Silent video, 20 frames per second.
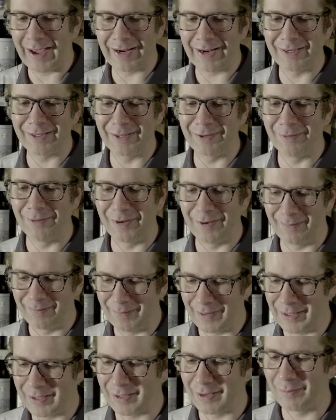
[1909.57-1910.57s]
to do it.
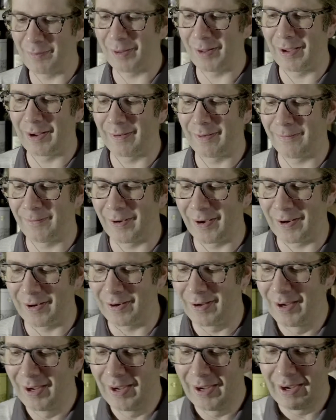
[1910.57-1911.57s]
It's going to be a lot of
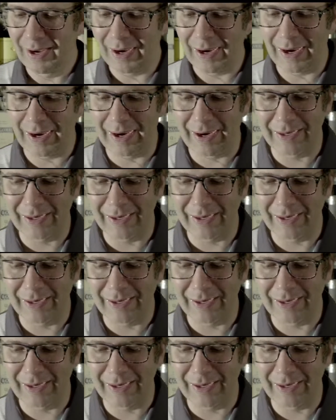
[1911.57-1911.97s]
fun. Uh,